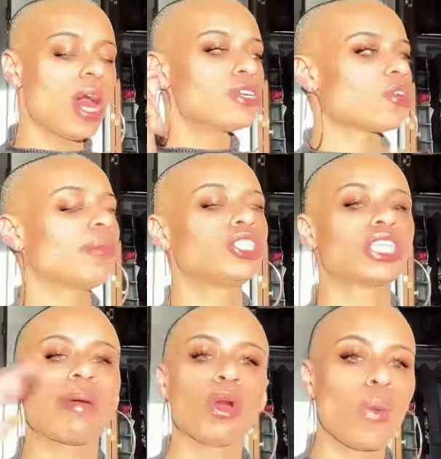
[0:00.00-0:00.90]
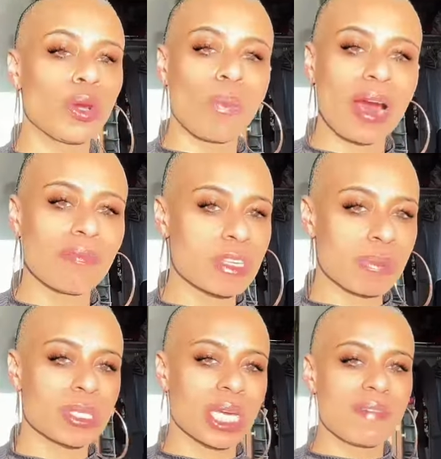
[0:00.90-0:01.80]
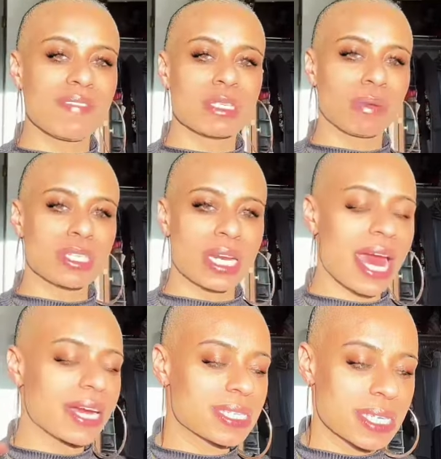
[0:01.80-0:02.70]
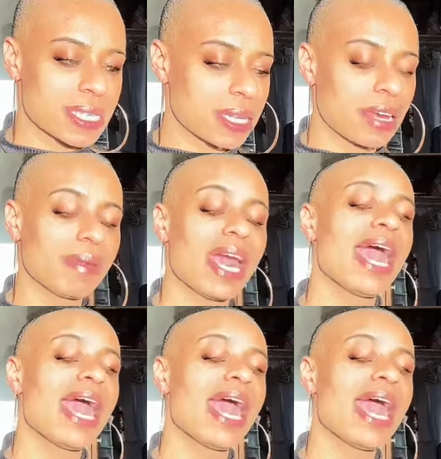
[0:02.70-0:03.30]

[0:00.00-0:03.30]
so much time going around this person, giving this person access to them,